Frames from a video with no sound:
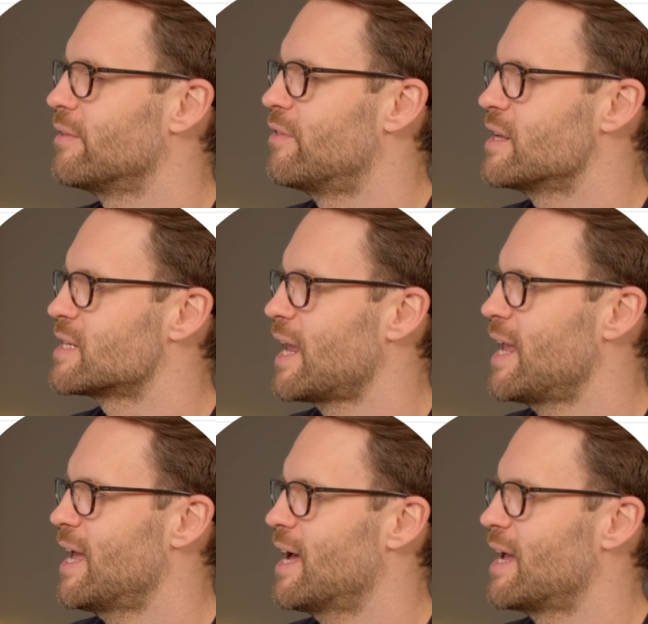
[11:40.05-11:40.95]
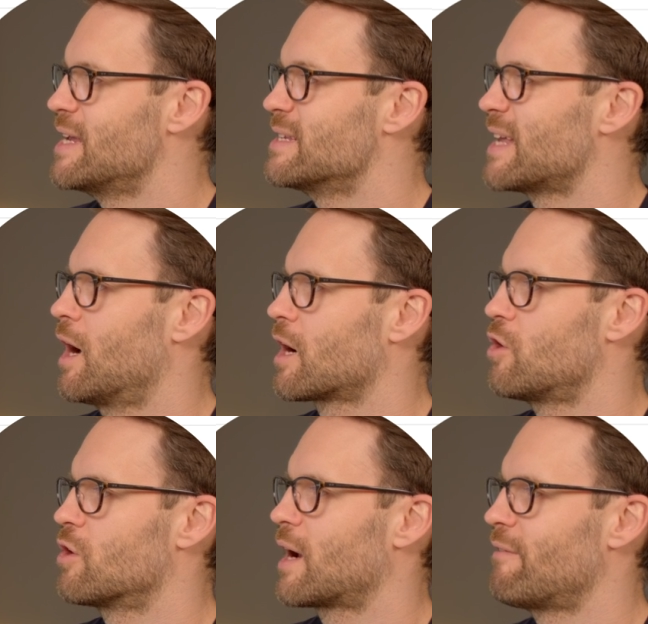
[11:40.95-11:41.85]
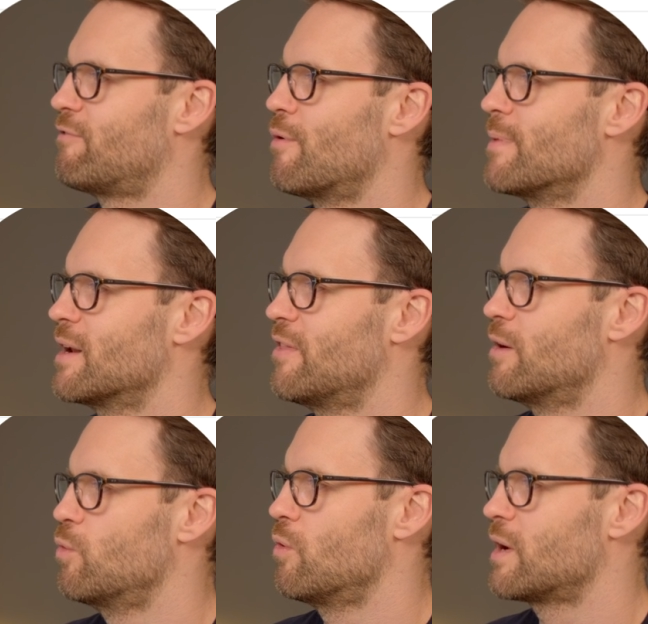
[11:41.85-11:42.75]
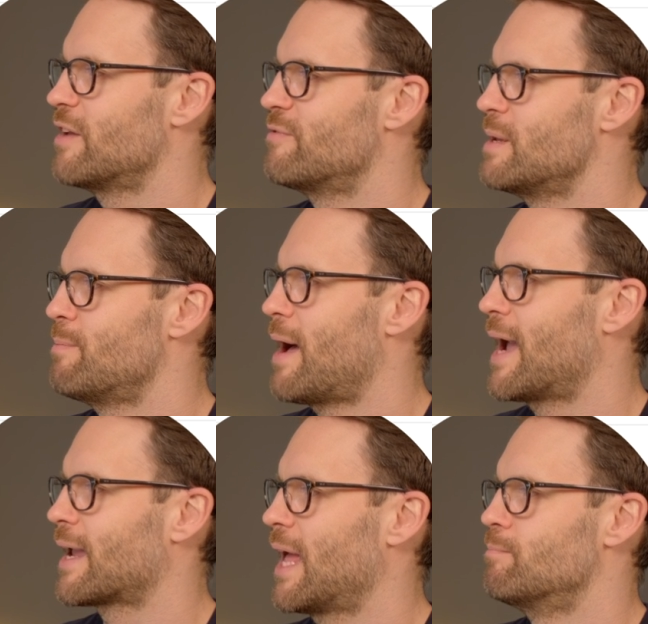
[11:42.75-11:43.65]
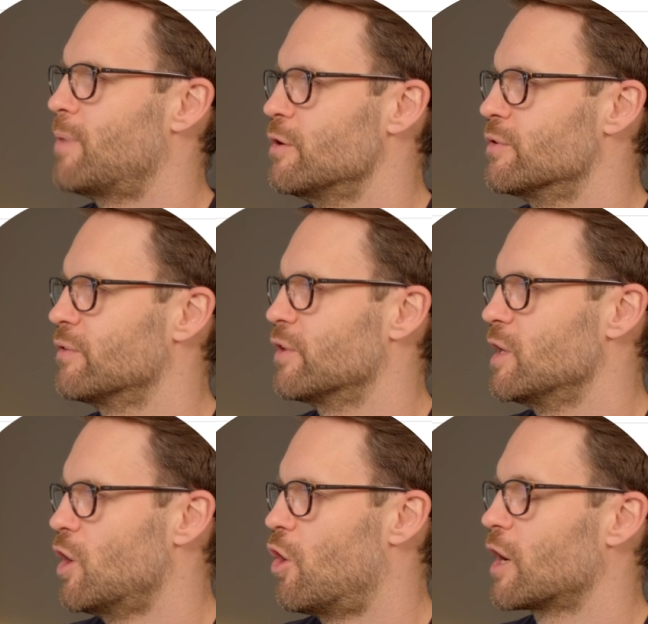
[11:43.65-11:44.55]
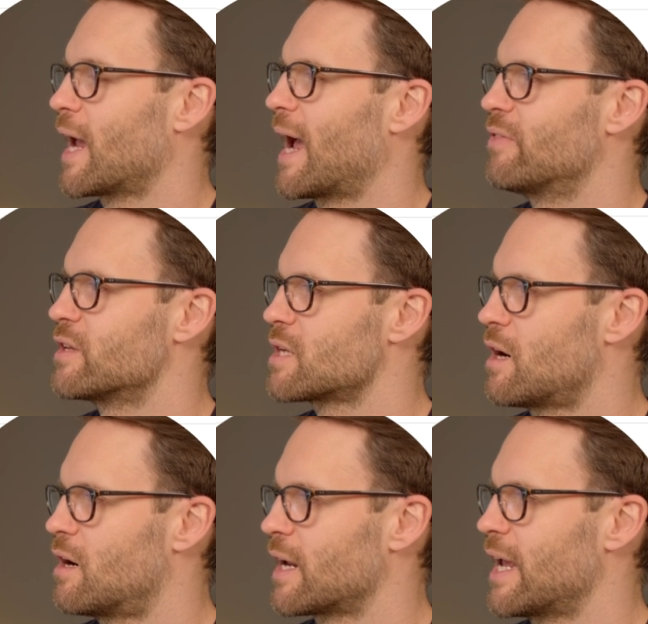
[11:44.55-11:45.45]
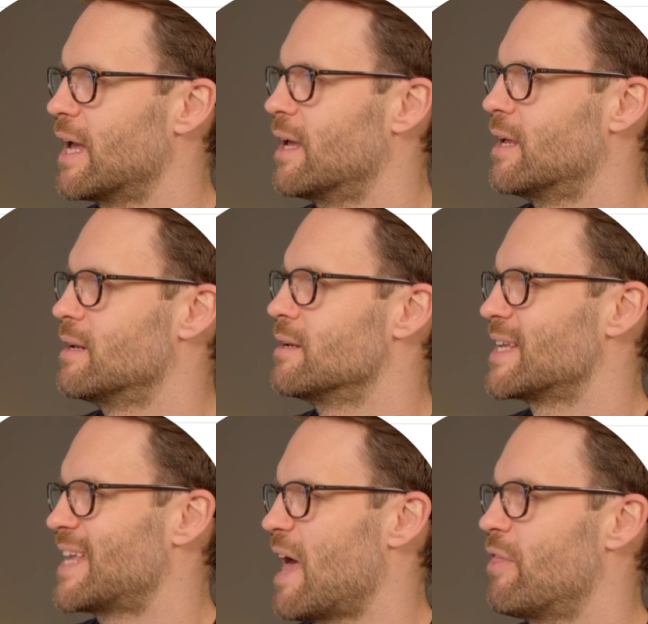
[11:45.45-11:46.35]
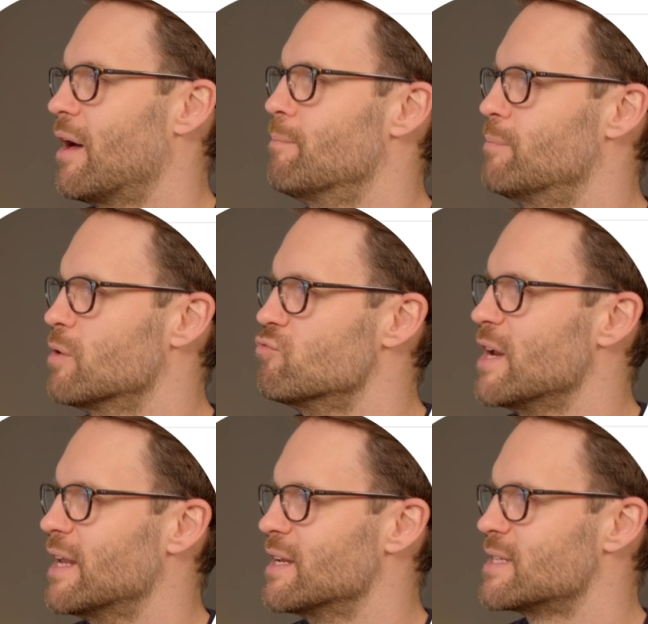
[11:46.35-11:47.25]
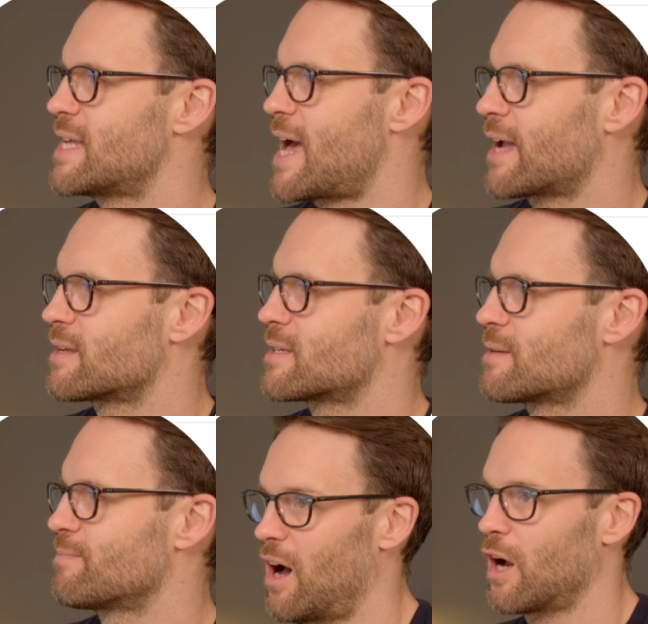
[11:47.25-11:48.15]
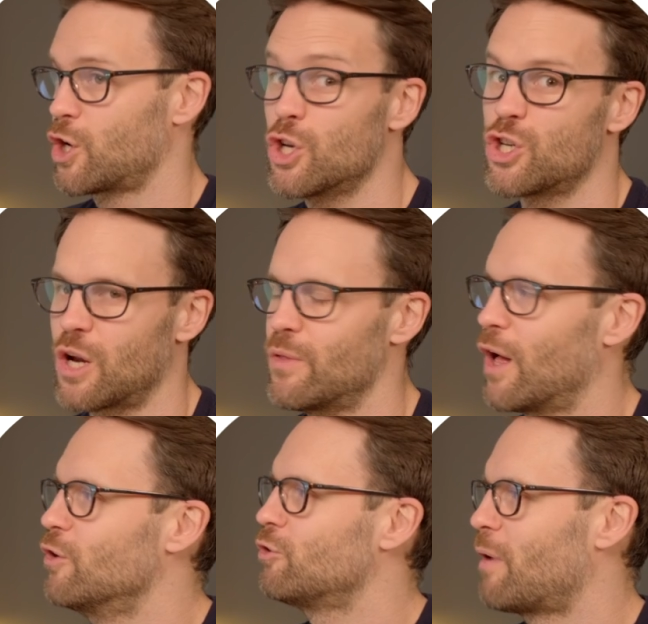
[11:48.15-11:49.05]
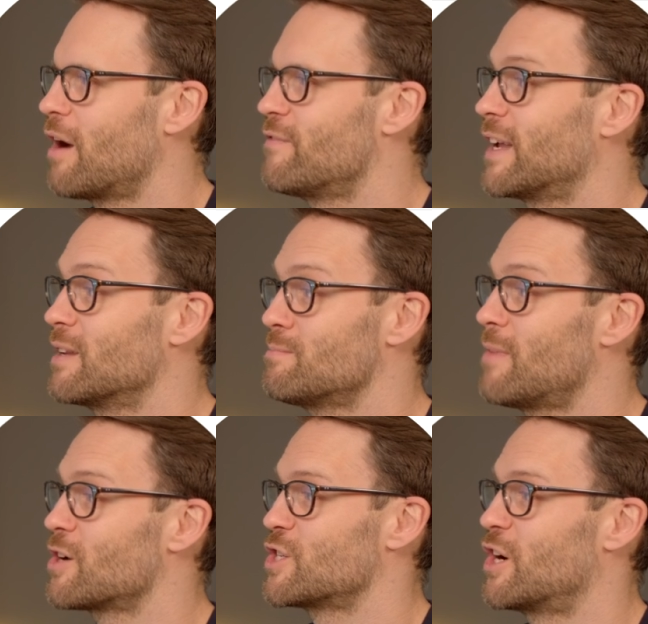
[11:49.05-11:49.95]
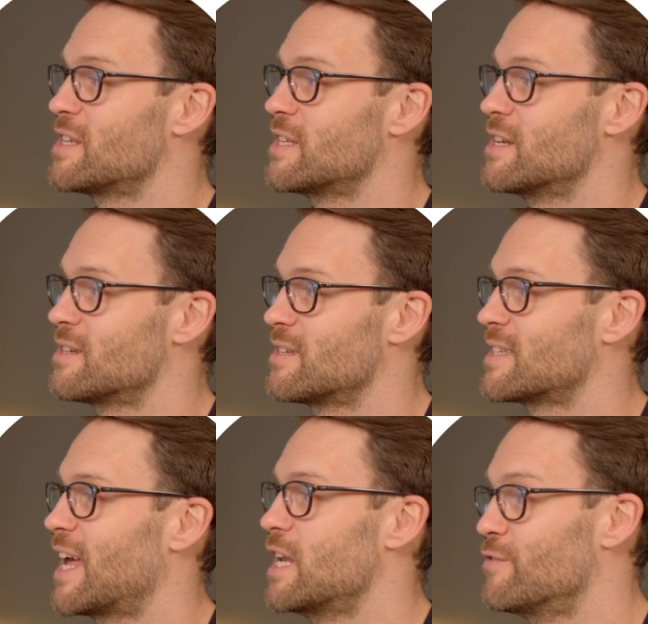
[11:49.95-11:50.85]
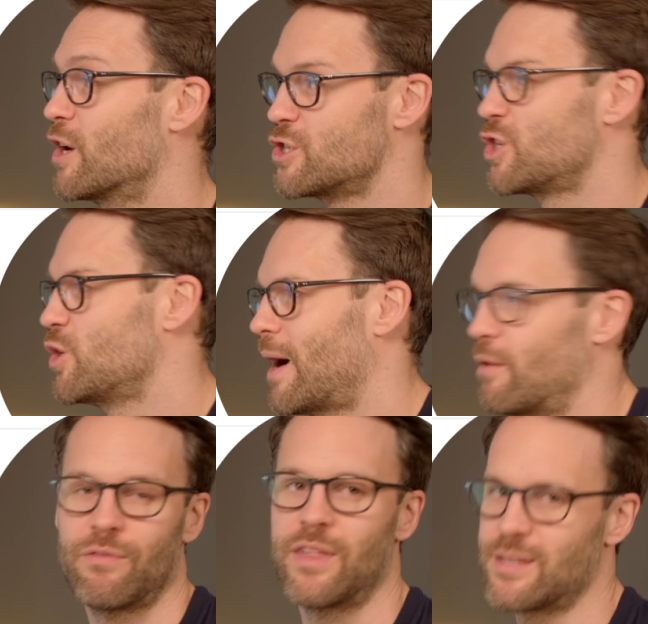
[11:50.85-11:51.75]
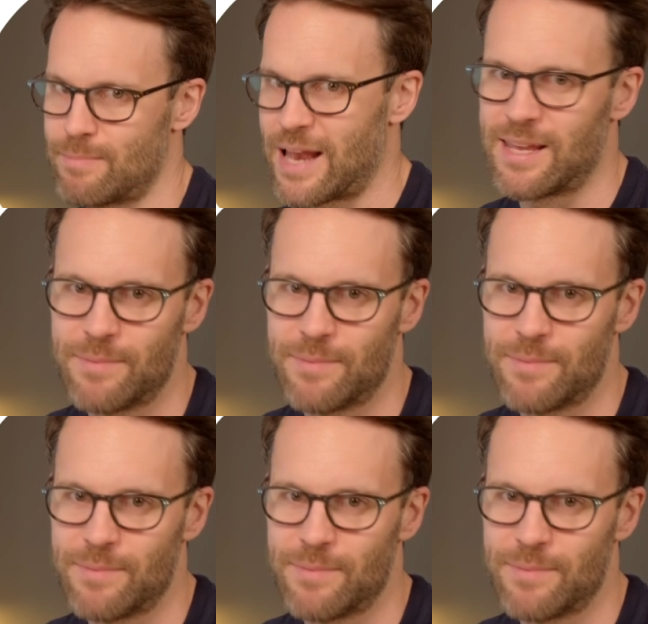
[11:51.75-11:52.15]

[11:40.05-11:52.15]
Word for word: This here is a concat formula that will give me back both the log and the target together, but written as text. I could show those, but I figured it's much nicer just to say you've done two out of this many.